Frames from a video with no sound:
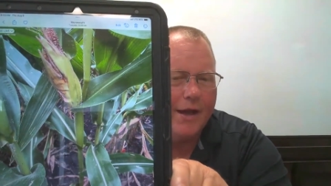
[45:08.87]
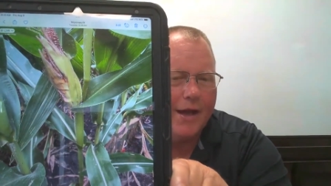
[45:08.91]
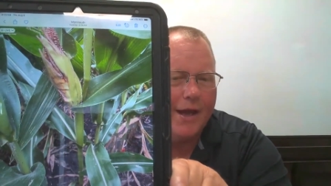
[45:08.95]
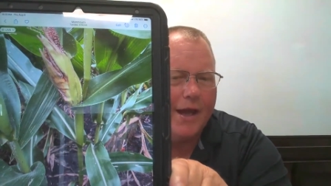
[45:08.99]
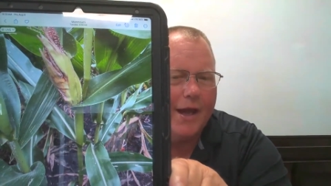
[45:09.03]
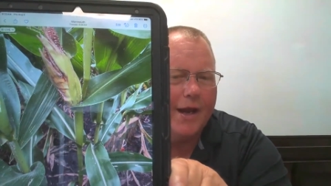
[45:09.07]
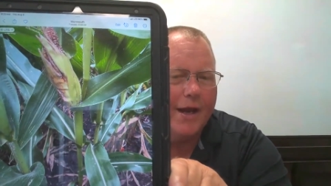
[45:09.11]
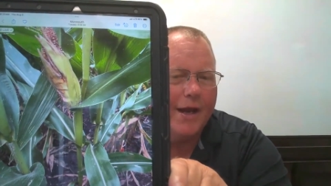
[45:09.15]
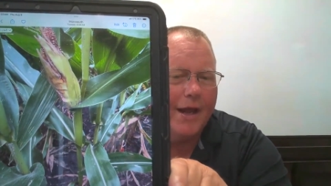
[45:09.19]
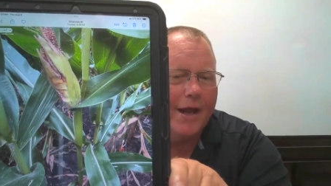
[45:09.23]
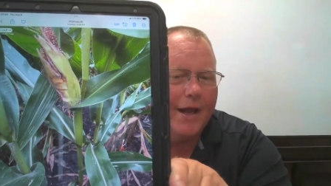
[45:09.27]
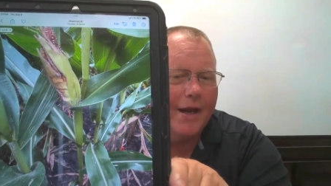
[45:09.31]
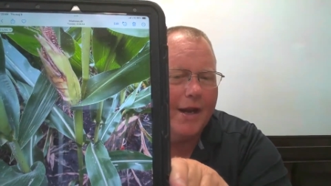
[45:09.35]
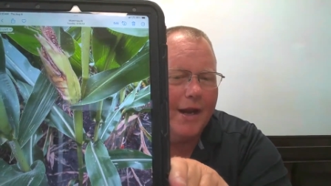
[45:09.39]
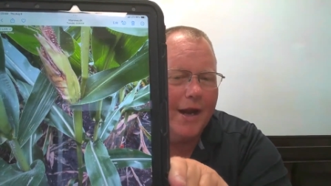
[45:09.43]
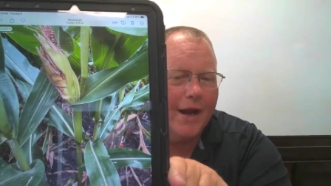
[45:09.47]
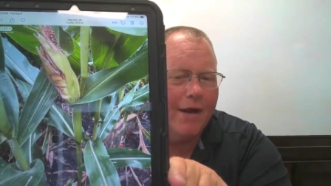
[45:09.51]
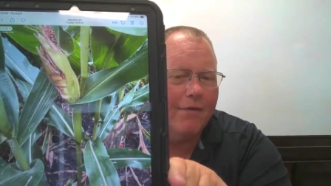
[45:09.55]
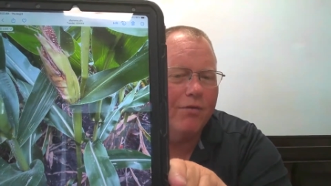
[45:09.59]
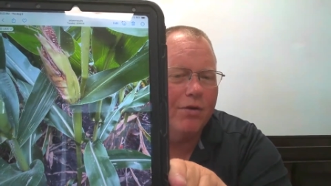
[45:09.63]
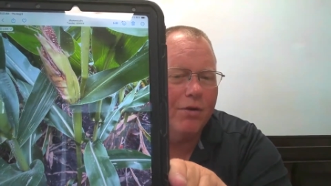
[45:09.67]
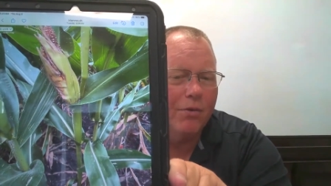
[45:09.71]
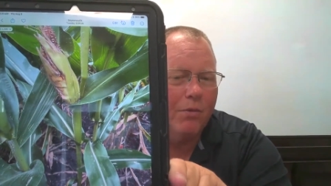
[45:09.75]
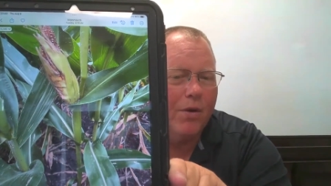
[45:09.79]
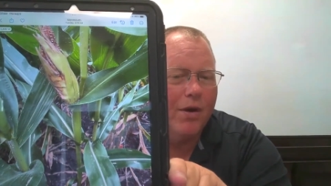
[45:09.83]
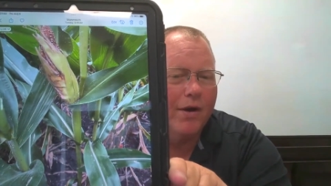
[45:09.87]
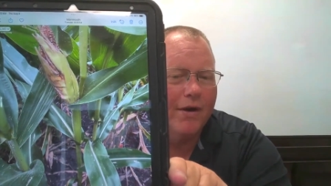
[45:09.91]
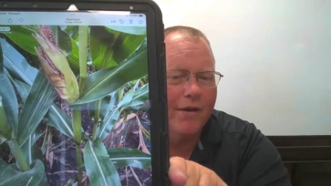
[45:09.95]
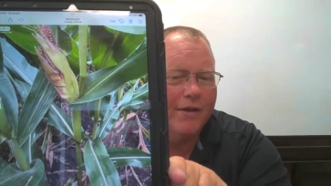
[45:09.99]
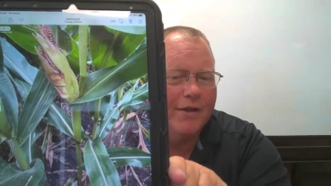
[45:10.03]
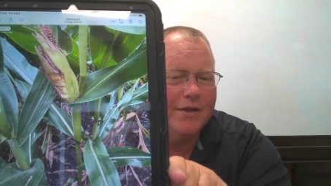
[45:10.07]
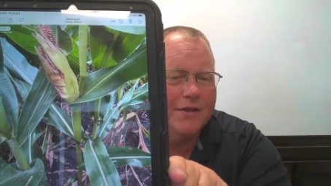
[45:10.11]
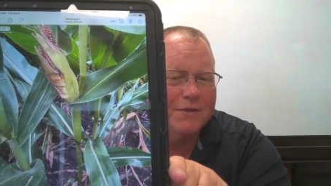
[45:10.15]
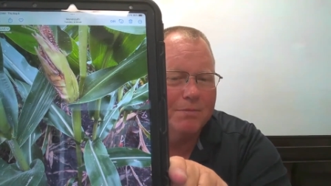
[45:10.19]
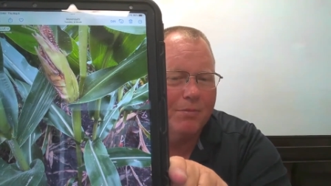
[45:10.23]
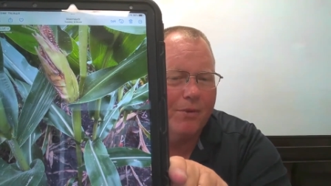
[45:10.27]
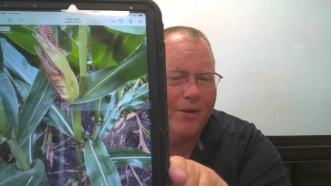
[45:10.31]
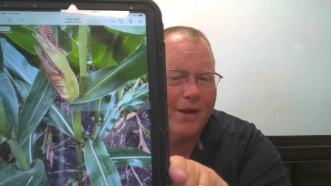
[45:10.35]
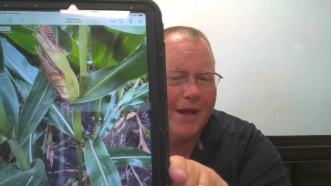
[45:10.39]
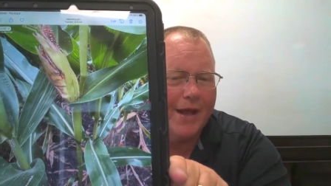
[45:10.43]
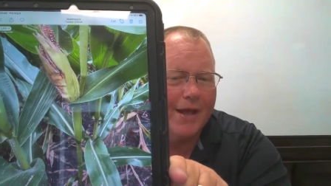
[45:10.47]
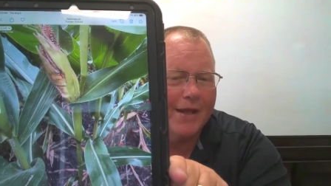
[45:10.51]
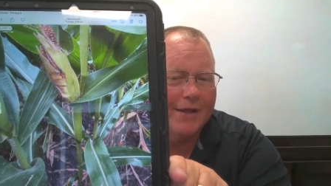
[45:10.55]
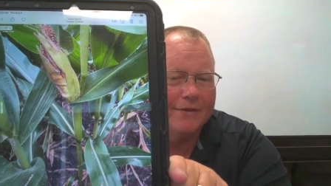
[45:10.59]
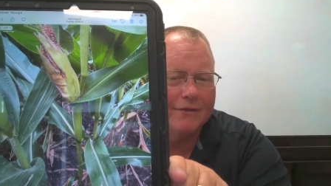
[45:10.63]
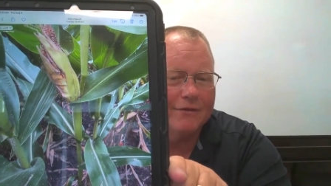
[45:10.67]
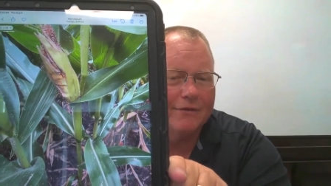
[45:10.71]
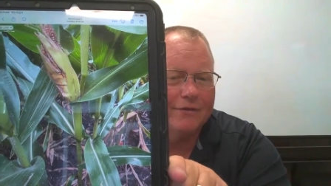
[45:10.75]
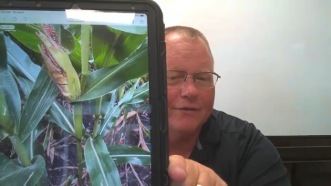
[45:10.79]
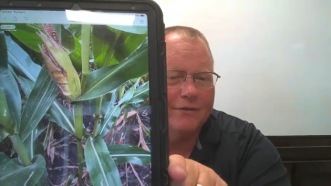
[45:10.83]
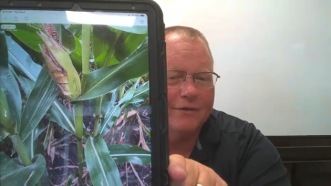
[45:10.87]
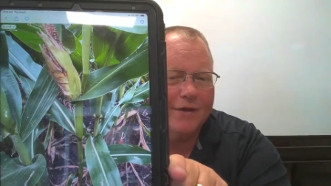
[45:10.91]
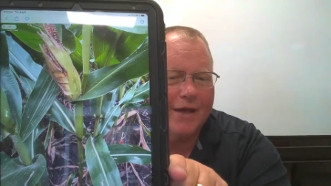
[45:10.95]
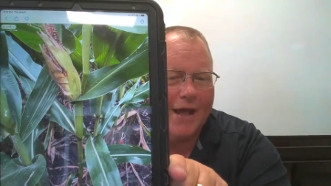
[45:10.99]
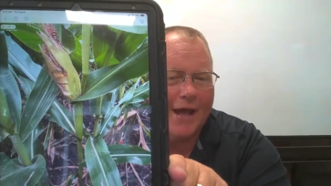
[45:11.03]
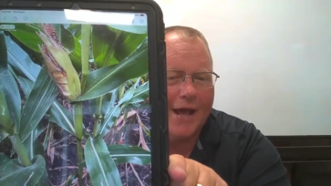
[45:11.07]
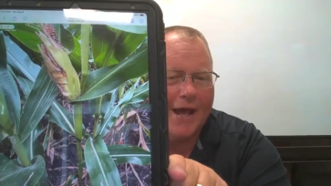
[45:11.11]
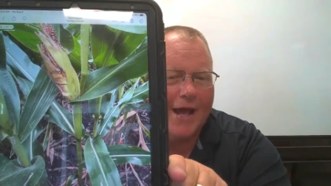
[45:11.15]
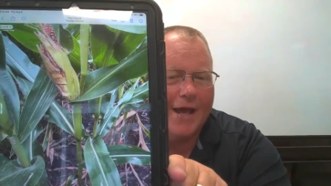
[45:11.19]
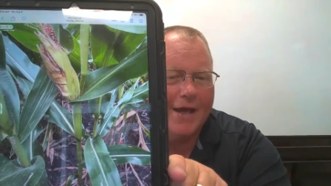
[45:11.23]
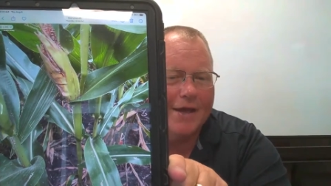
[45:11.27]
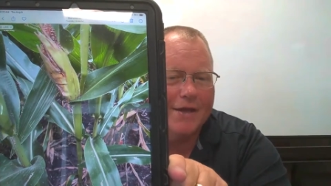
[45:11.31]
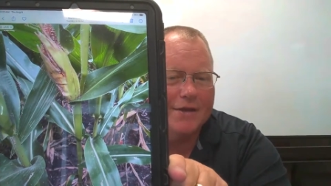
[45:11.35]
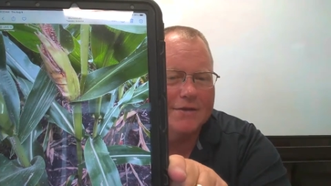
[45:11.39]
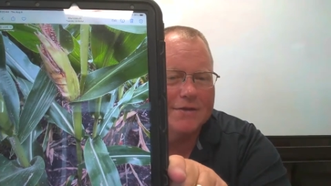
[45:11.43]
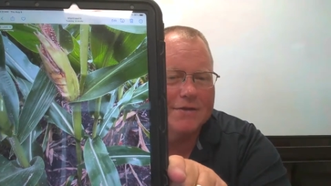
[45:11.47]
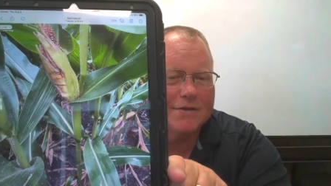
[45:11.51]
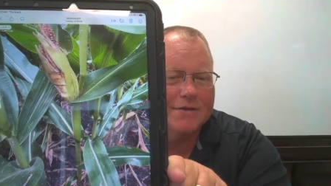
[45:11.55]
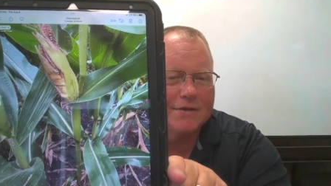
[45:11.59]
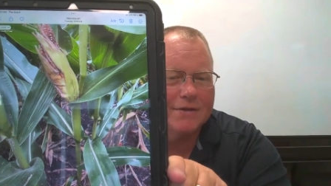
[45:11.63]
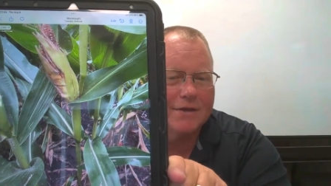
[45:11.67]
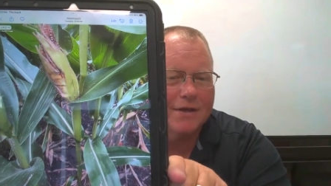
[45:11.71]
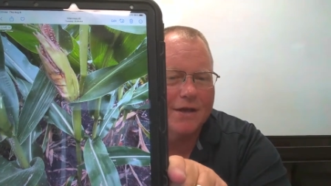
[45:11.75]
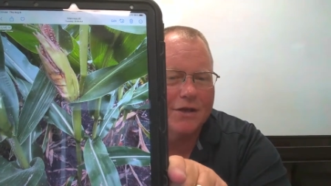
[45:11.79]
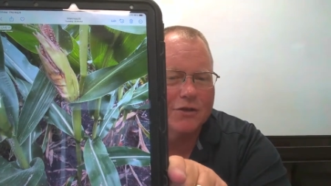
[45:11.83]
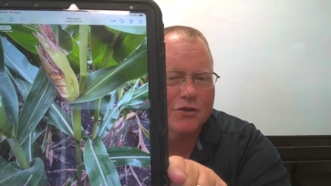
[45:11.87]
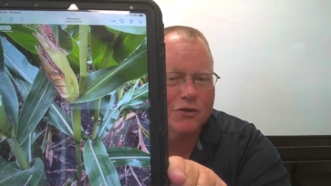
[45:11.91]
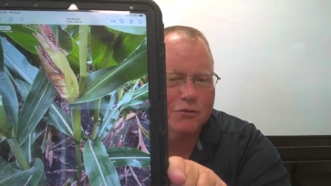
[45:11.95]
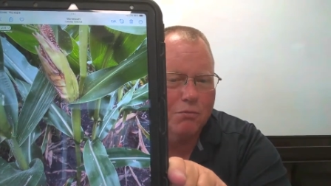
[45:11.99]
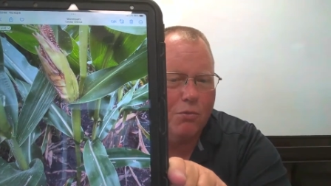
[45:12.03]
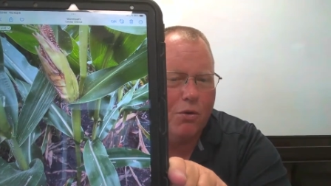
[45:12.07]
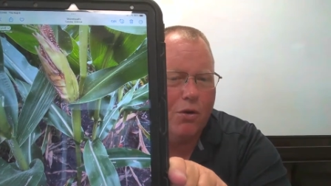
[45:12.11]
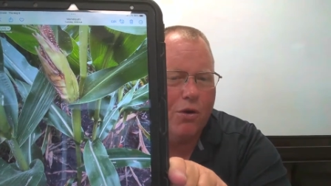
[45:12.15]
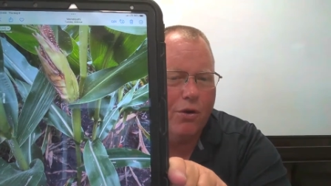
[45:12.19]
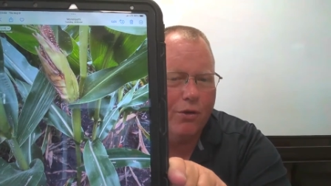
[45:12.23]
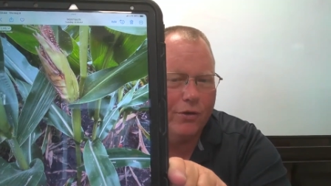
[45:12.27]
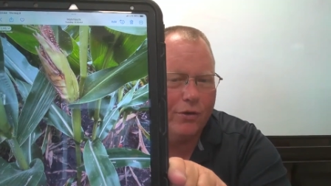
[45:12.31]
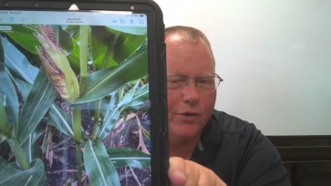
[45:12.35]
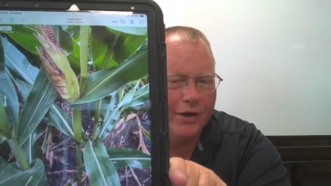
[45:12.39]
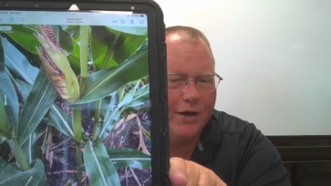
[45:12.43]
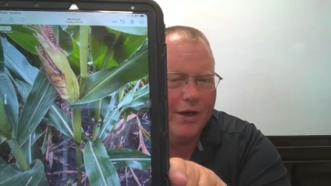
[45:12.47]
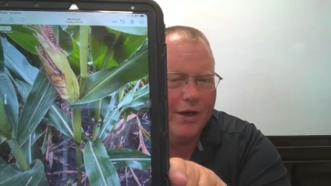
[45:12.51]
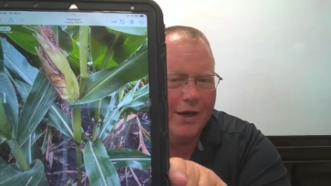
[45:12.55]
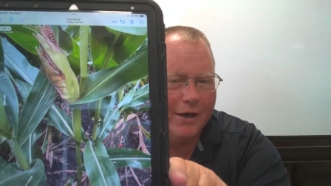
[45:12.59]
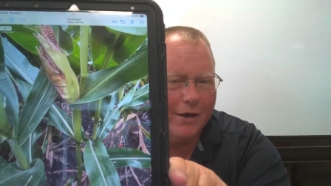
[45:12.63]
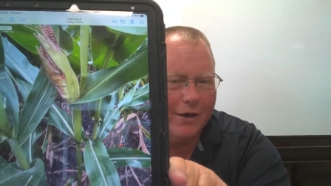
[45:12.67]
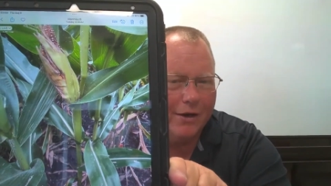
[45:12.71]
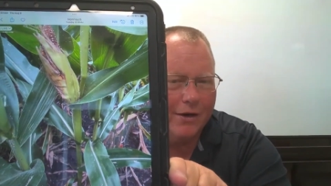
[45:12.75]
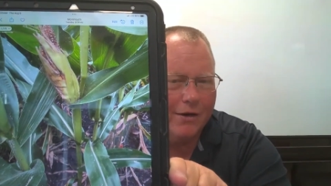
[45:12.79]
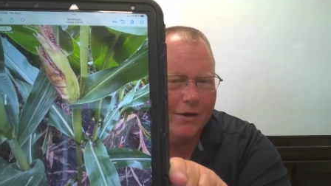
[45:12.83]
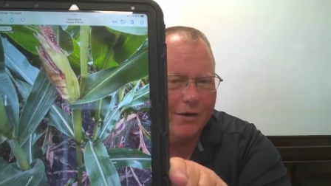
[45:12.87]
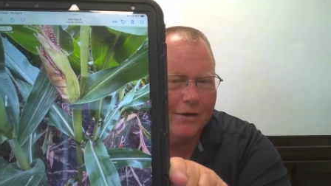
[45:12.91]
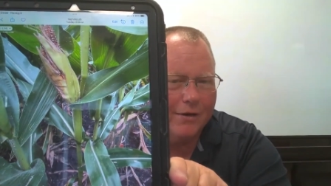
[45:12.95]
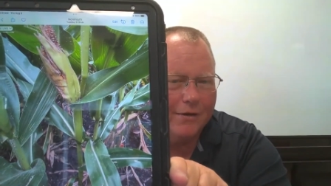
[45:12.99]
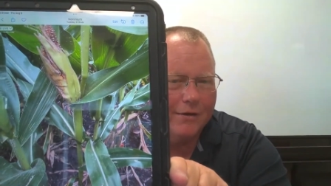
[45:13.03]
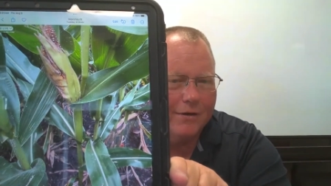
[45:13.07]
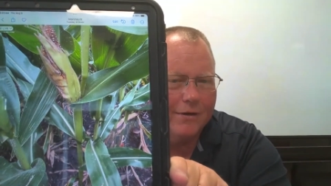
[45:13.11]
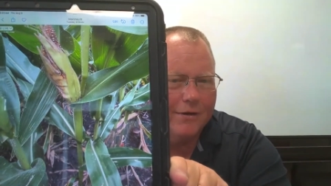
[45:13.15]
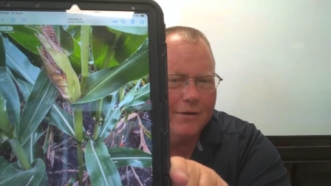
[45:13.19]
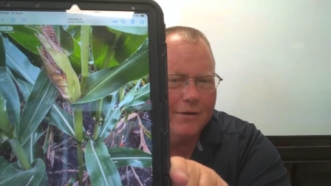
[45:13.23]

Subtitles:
and every one of these plants has a smaller ear